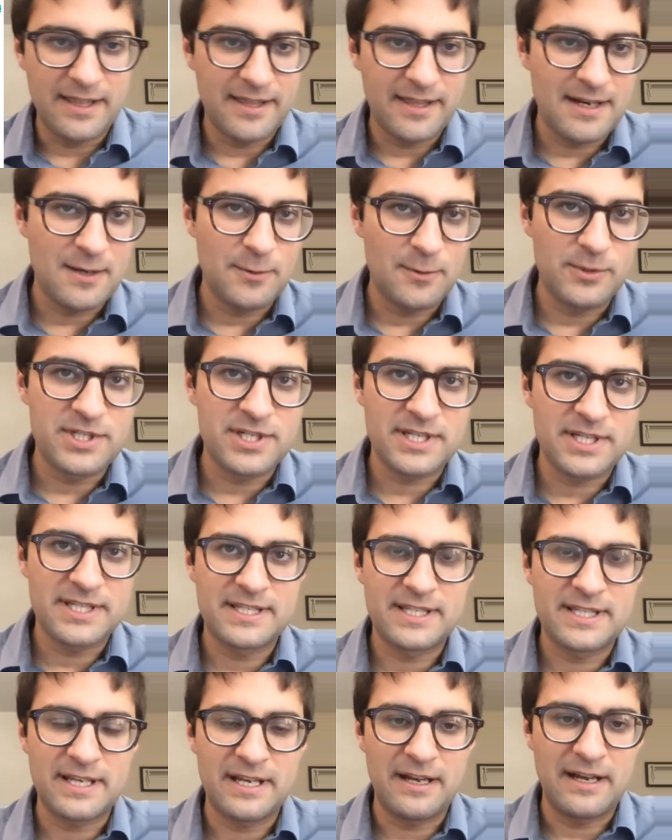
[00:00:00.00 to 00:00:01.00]
thought I would
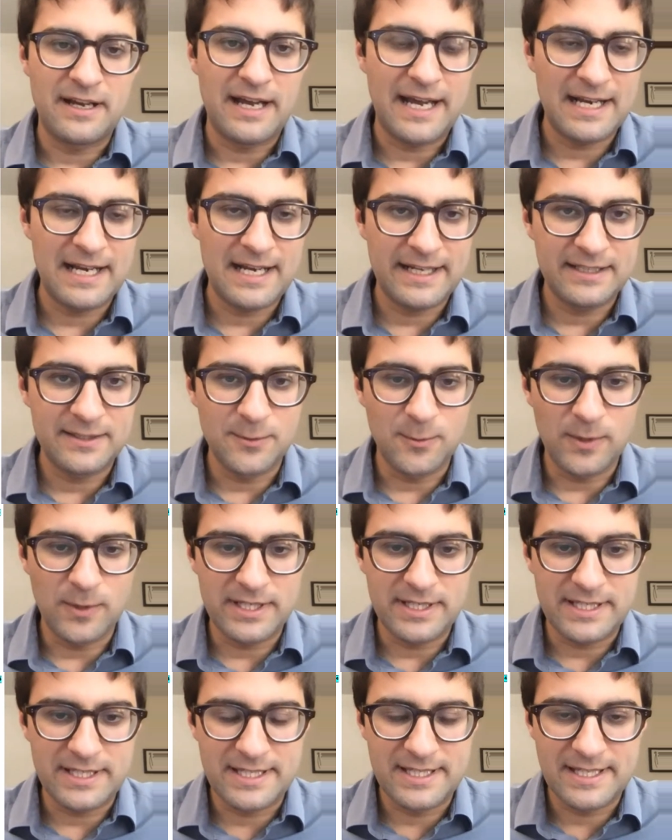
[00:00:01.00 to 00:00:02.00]
just highlight the
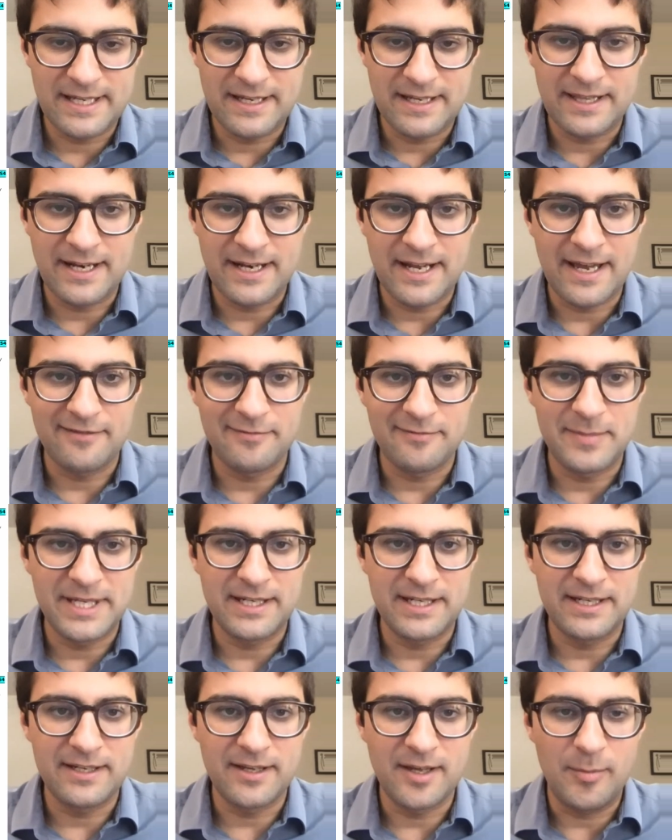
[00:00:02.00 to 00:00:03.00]
ones that I have
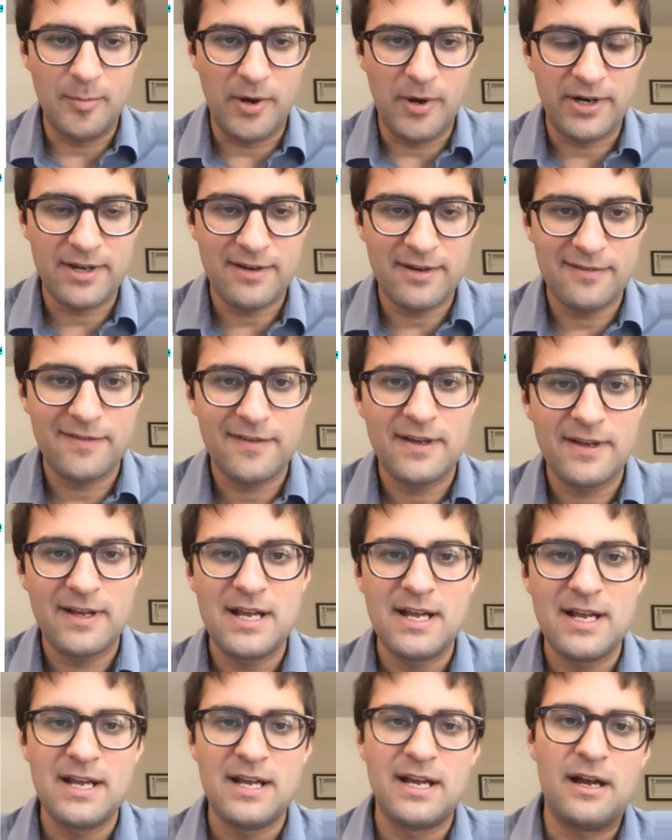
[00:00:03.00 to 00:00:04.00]
been a part of.
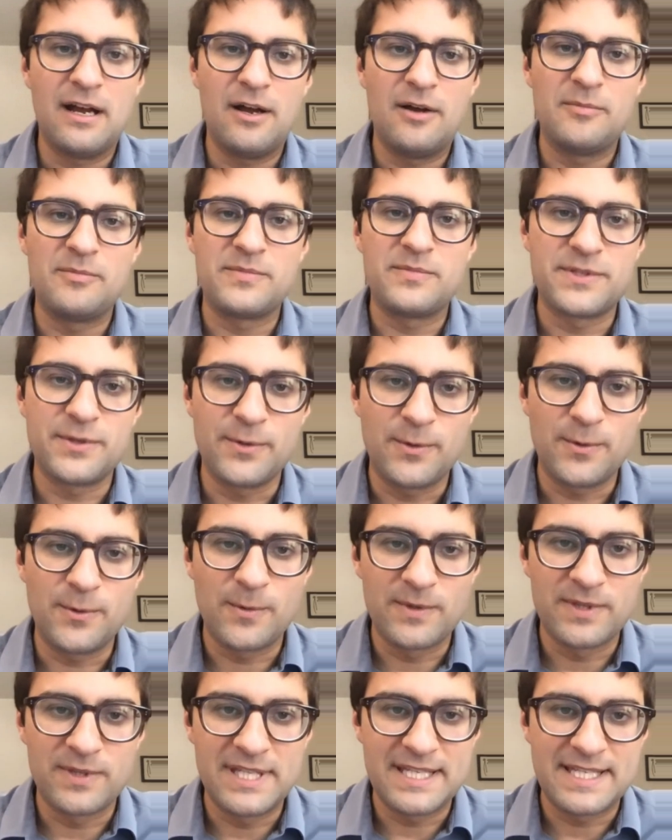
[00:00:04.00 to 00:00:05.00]
So
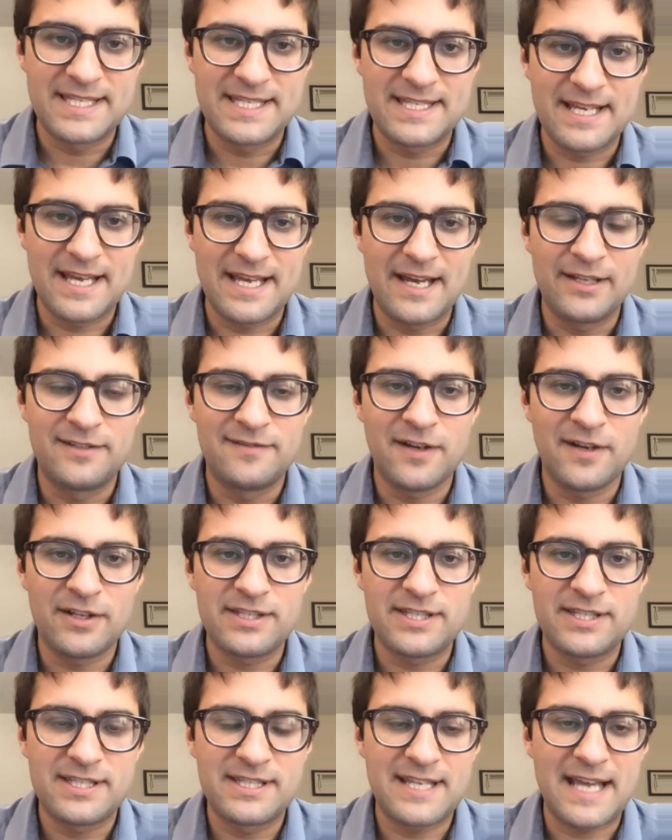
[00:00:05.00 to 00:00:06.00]
this
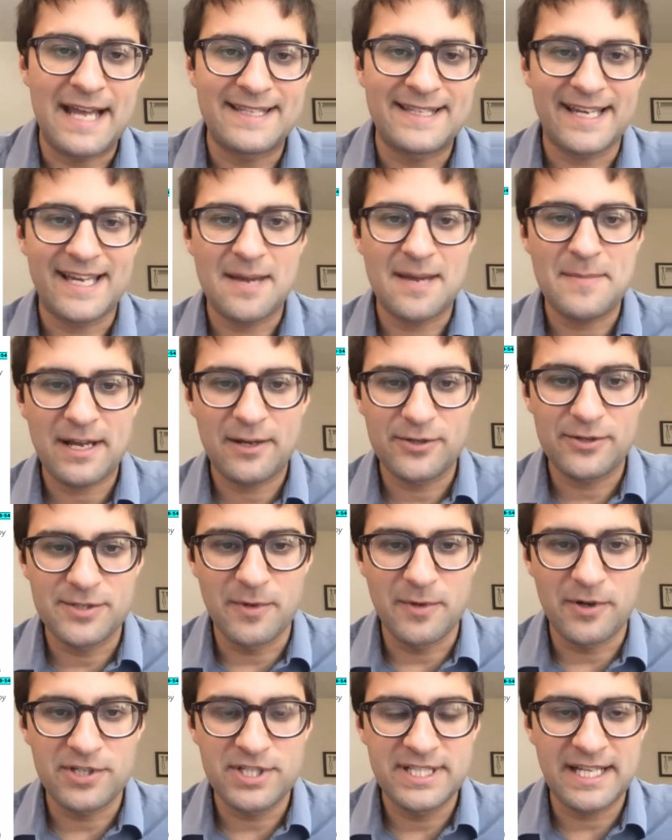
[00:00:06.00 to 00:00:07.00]
advanced Atacama
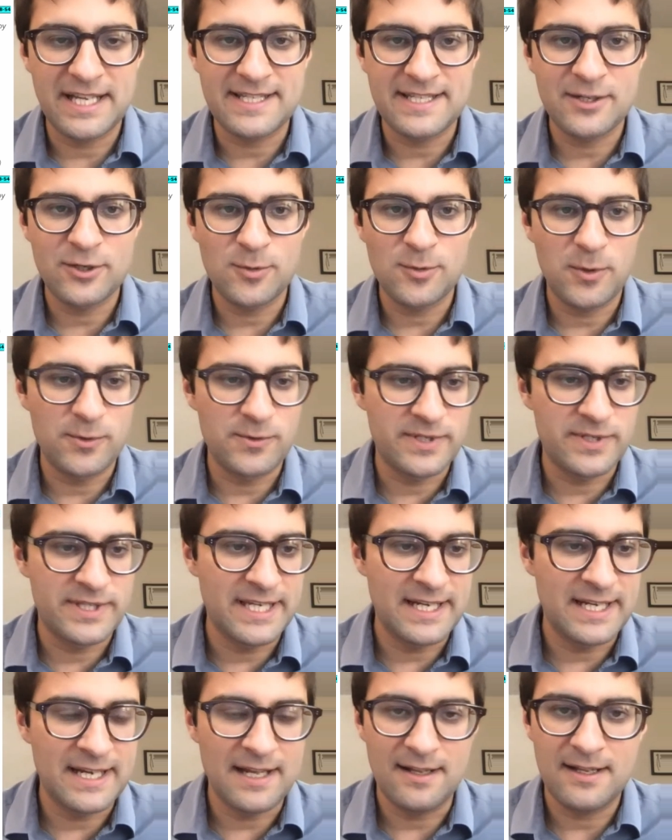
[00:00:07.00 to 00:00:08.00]
Cosmology Telescope, whose
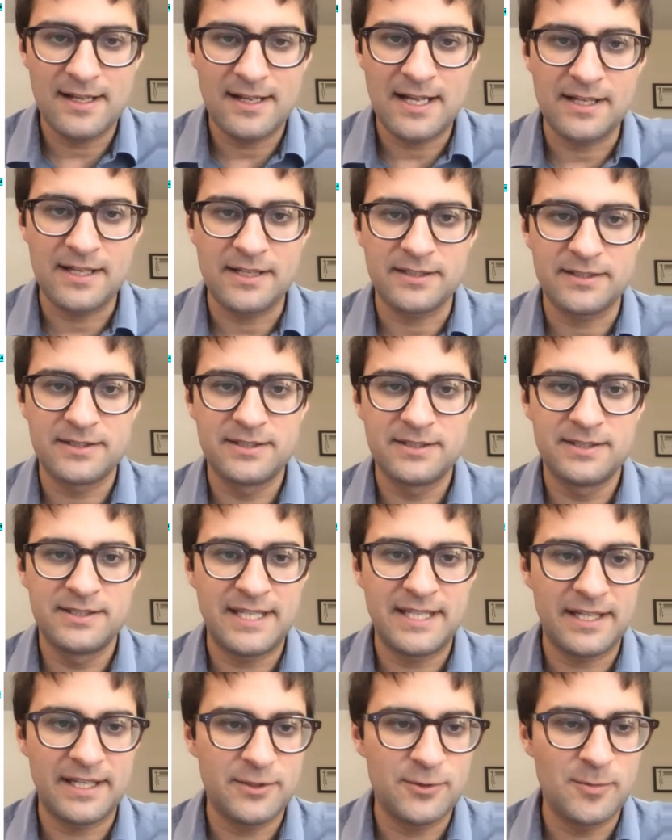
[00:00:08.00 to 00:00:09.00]
data I'll
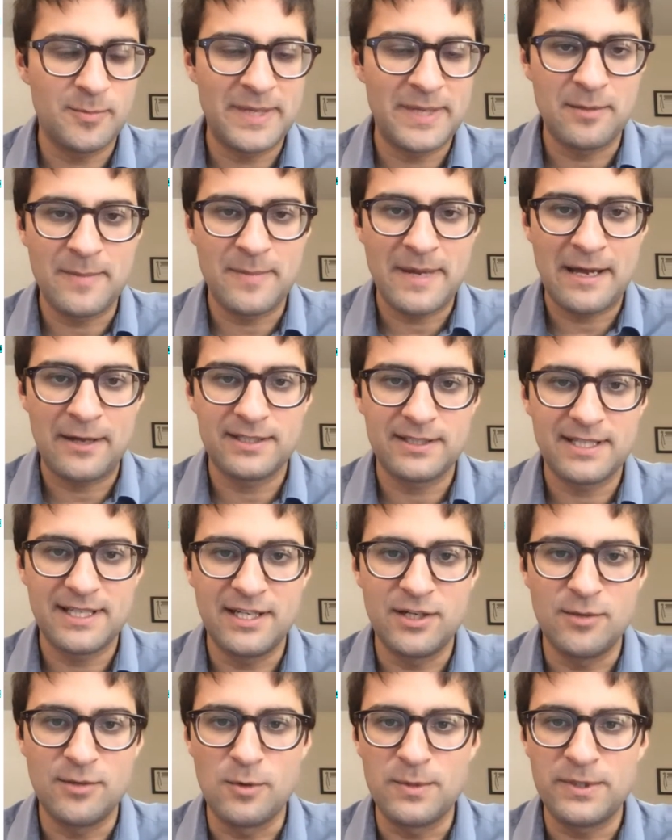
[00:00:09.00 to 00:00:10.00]
tell you a bit about in
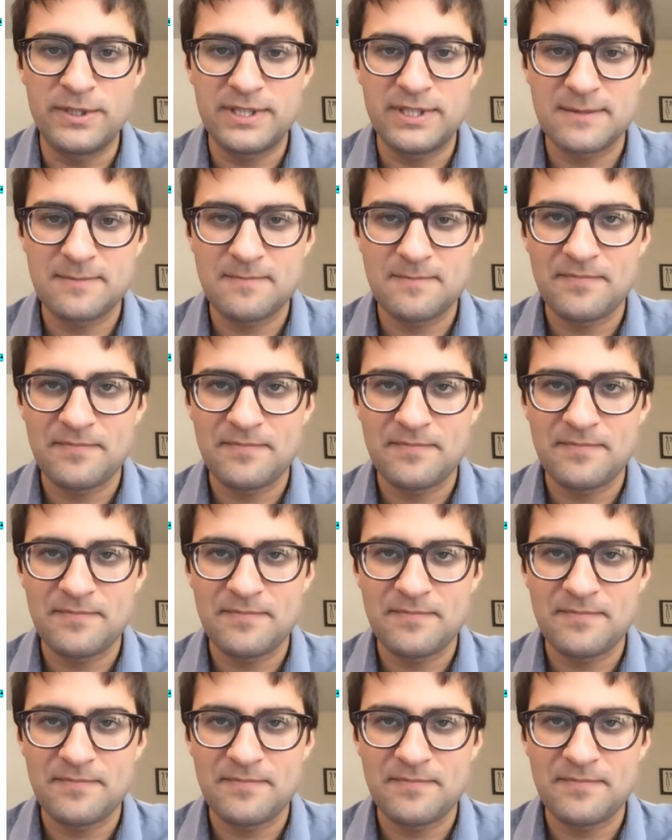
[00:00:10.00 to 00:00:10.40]
a moment.